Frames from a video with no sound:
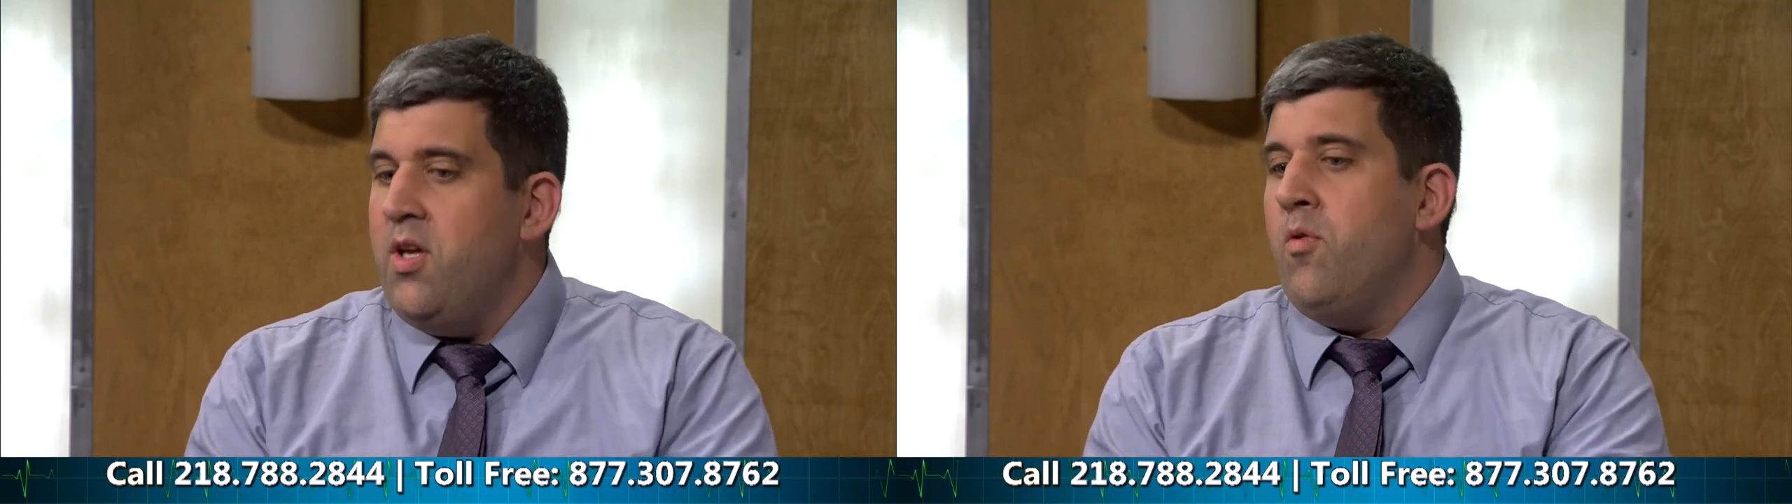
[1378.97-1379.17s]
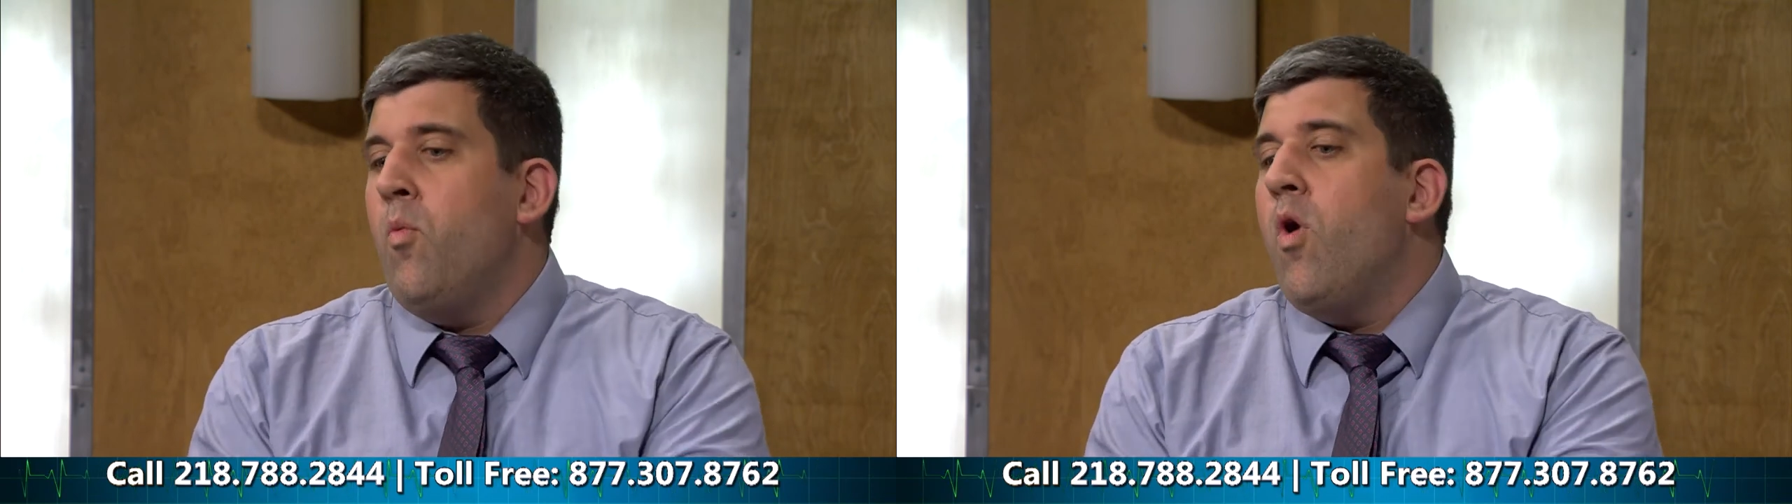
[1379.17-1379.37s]

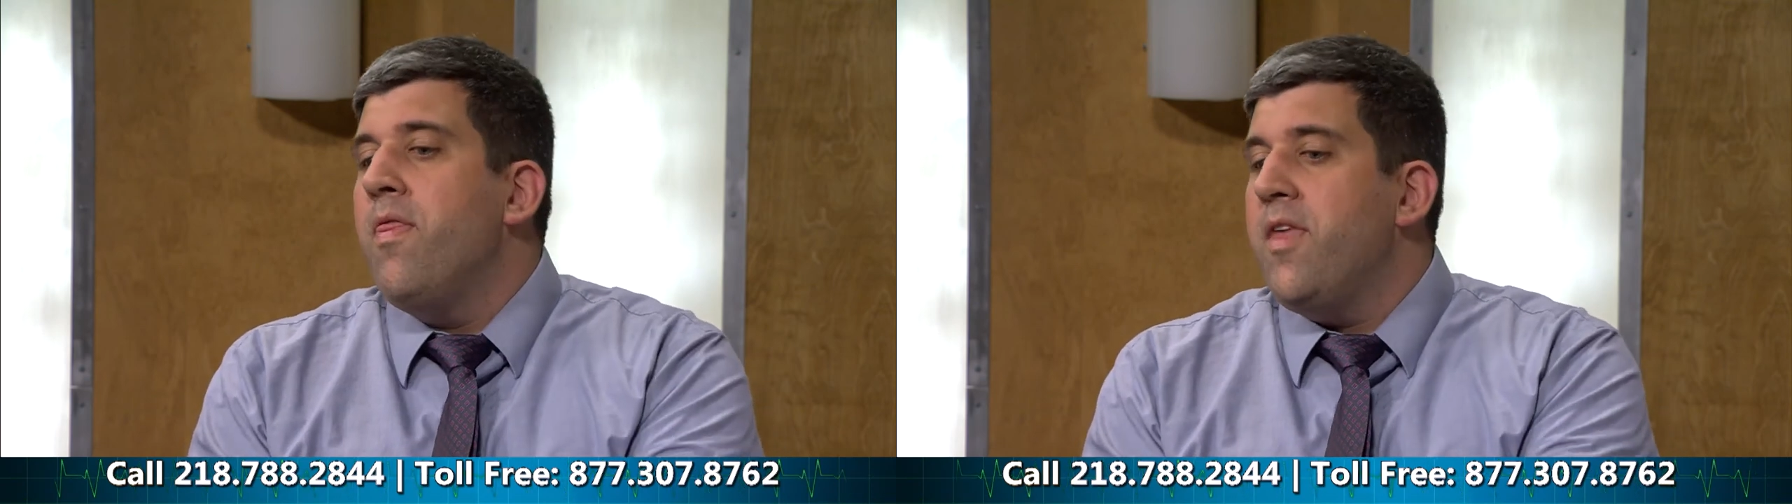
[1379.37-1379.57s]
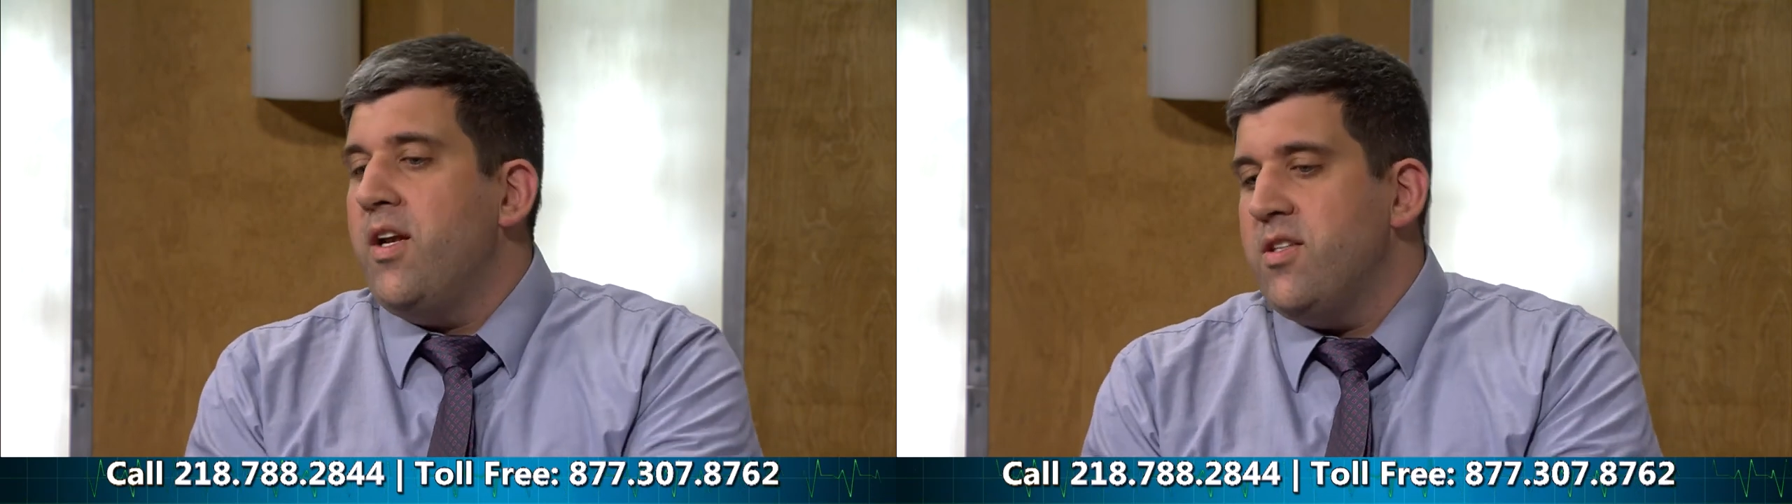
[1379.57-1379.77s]
one
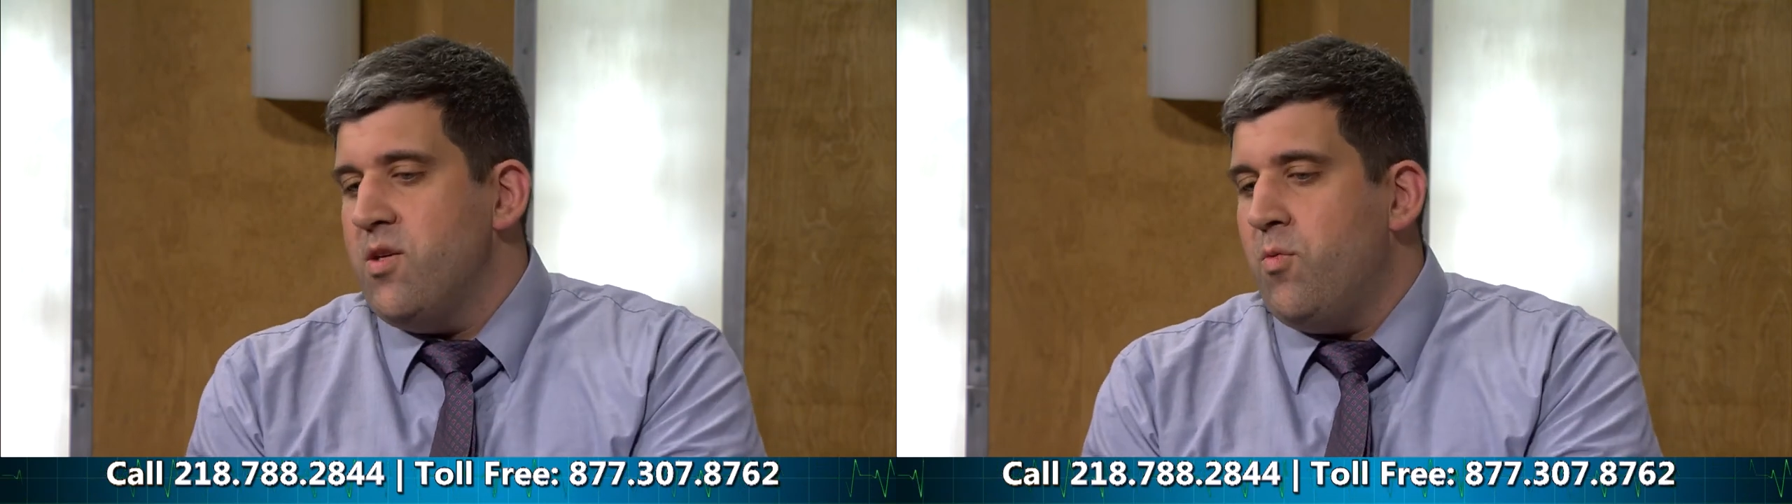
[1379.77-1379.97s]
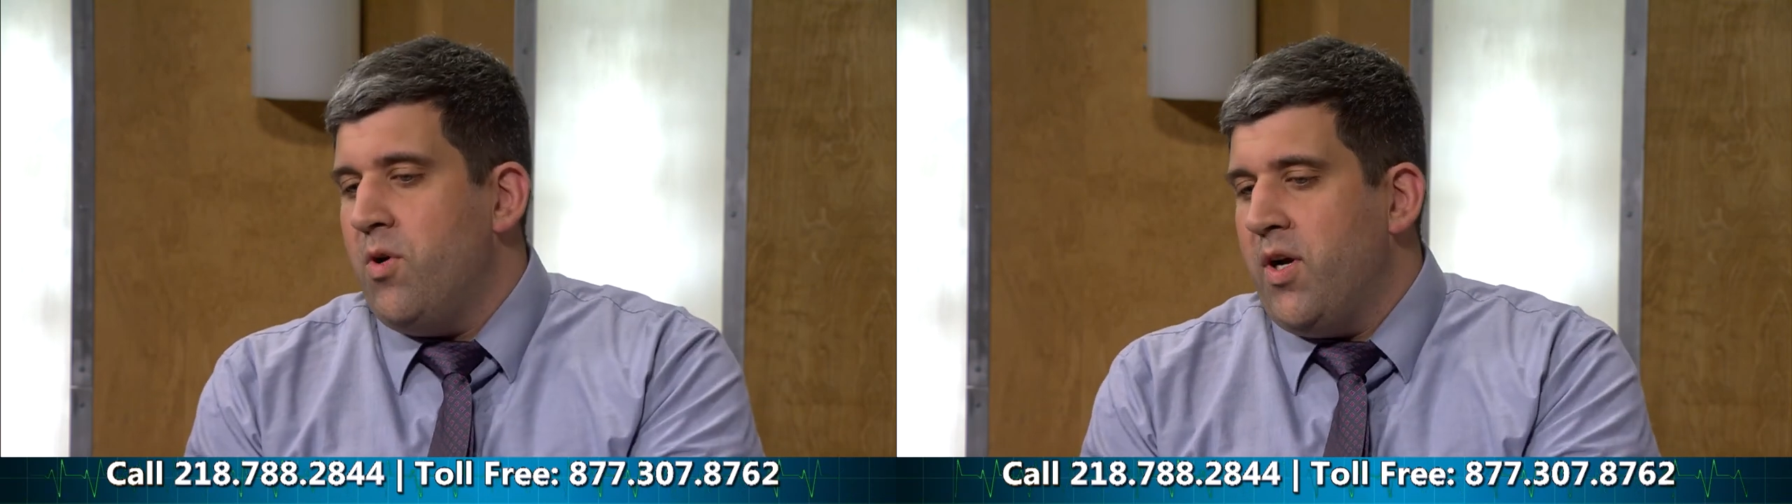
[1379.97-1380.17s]
thing
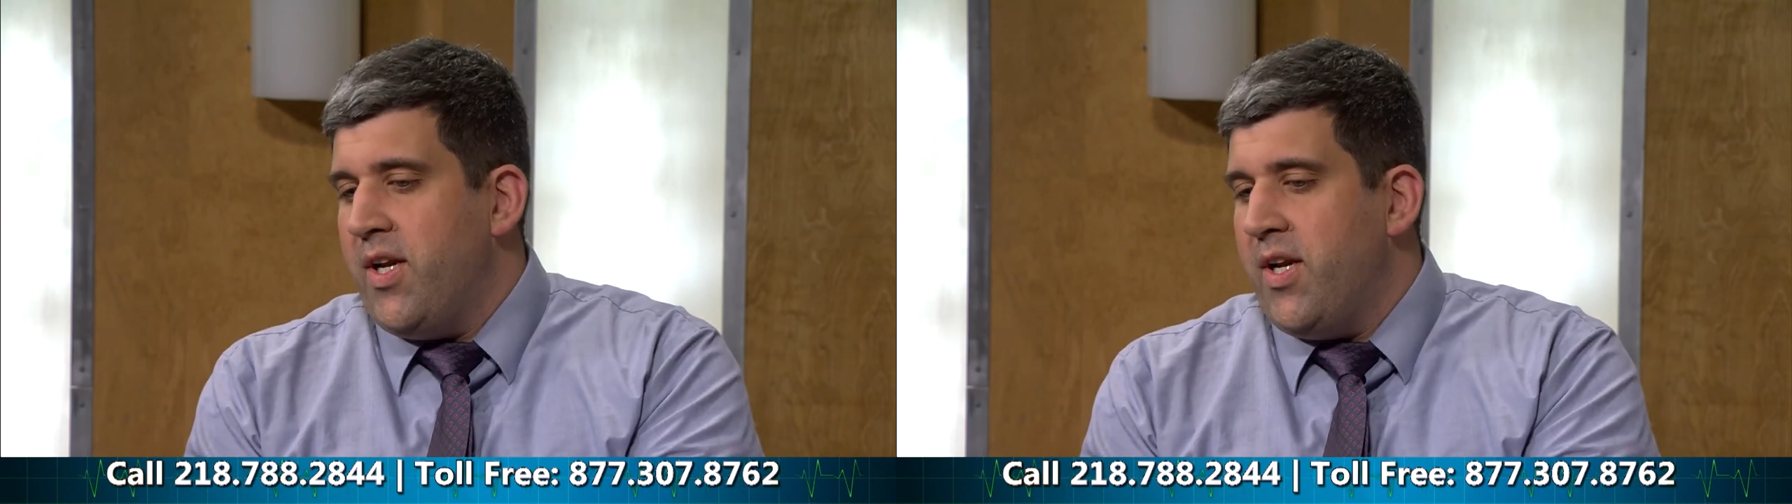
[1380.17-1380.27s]
doesn't work,